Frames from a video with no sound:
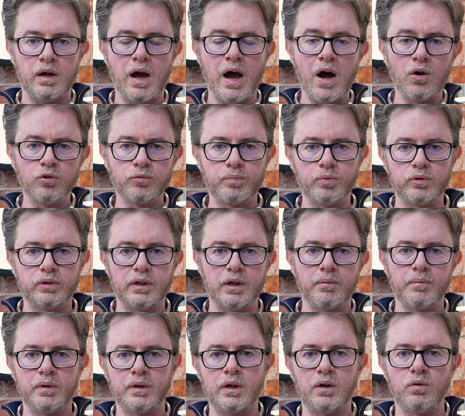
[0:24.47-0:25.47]
output
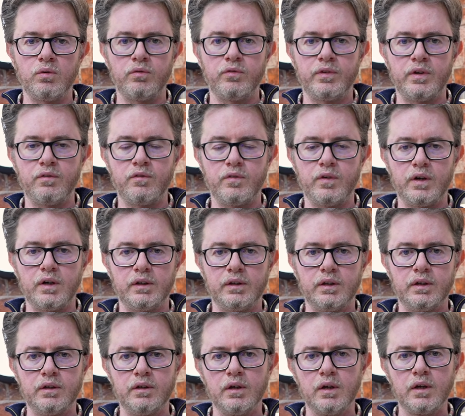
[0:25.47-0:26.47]
terminal of the
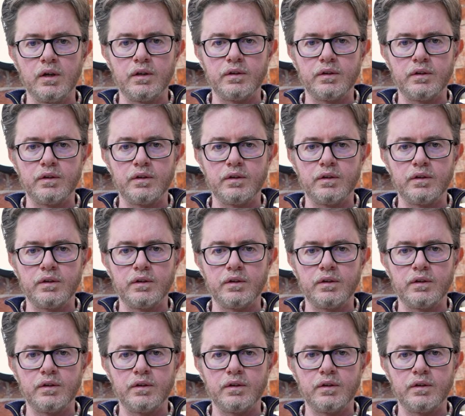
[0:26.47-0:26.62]
inverter,